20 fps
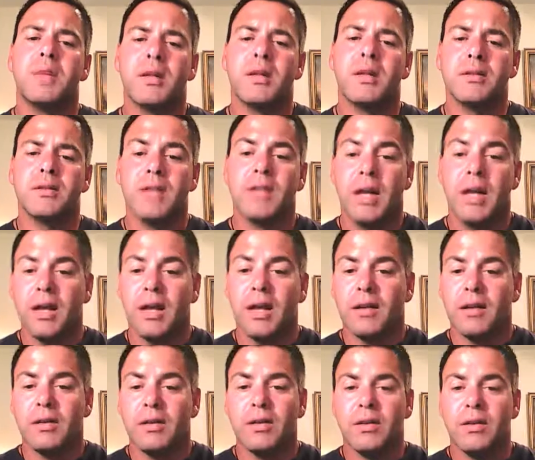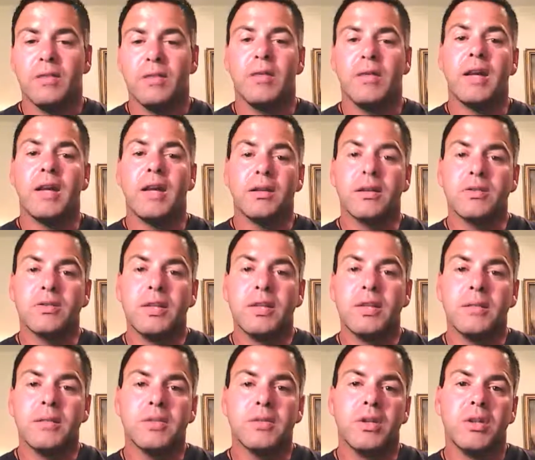because they can
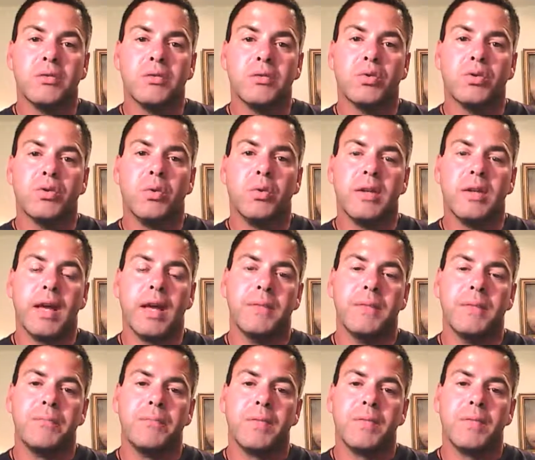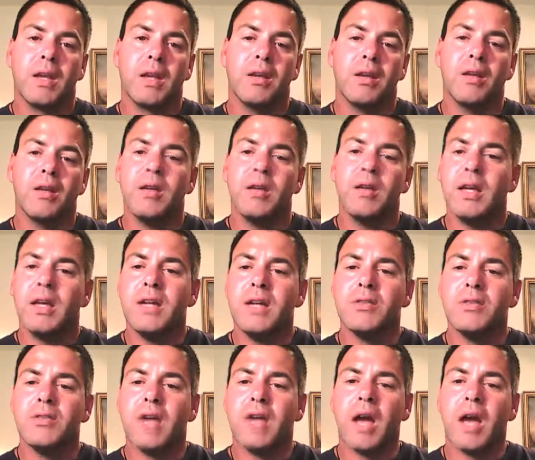see themselves doing that.
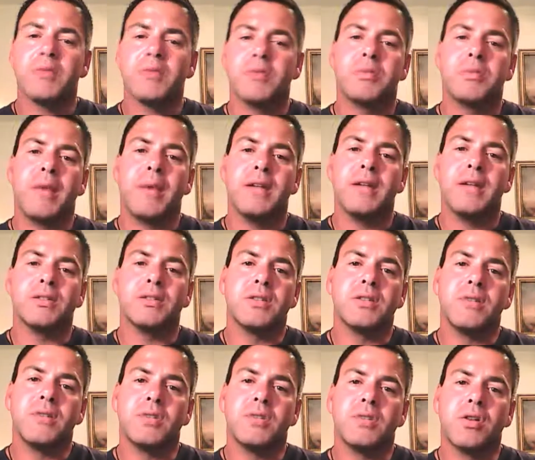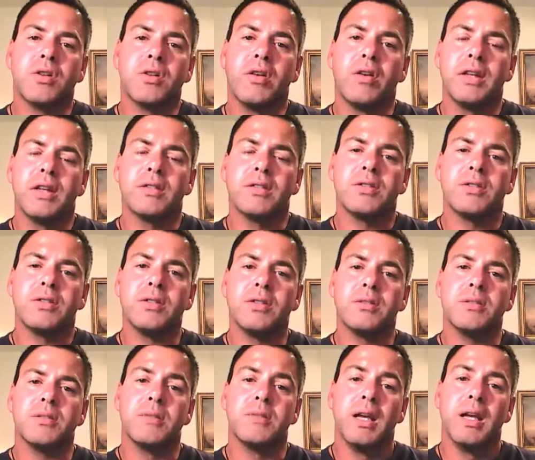Each capture page and stuff that's already in the
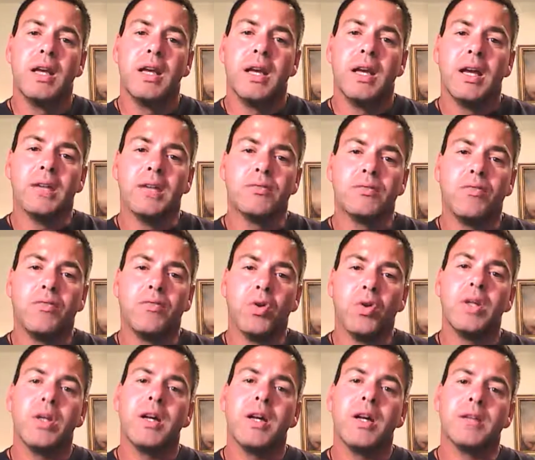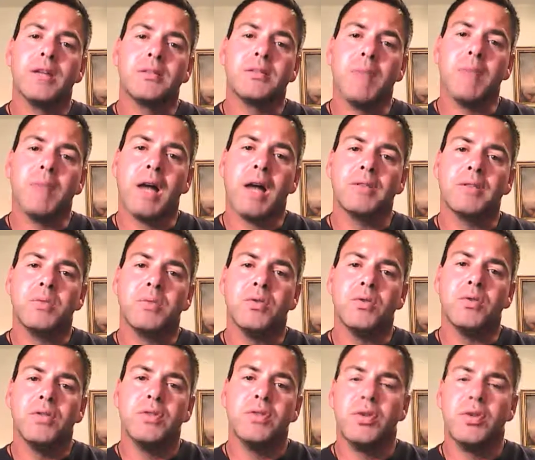system is fully
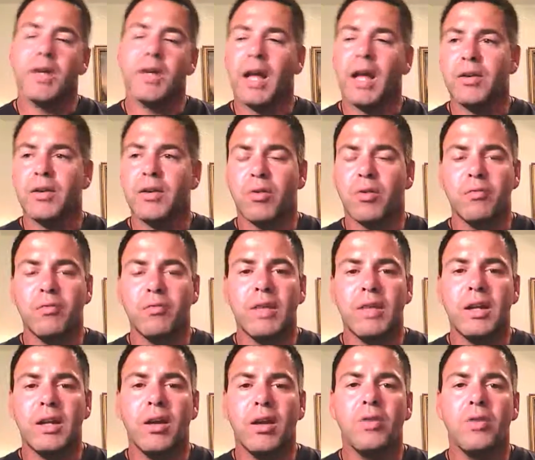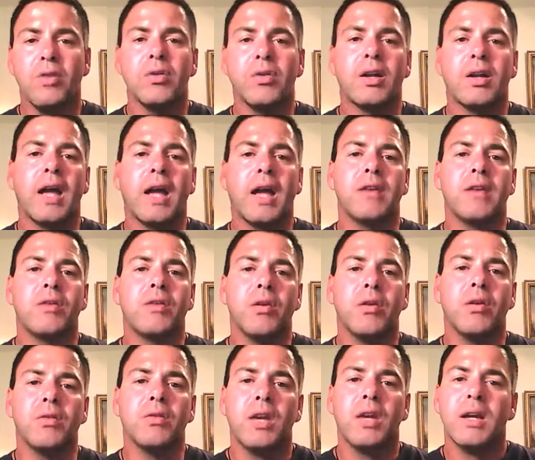customizable. You can add your own video, you can add
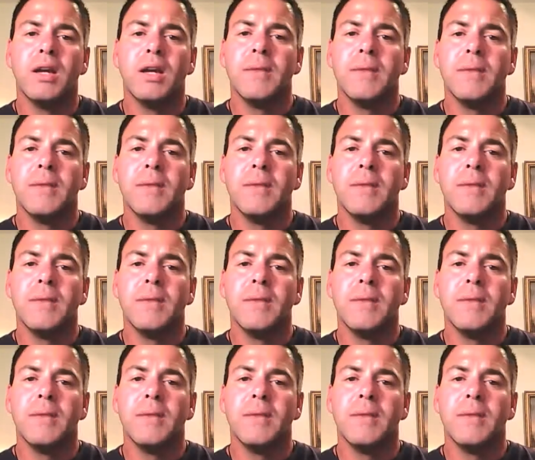your own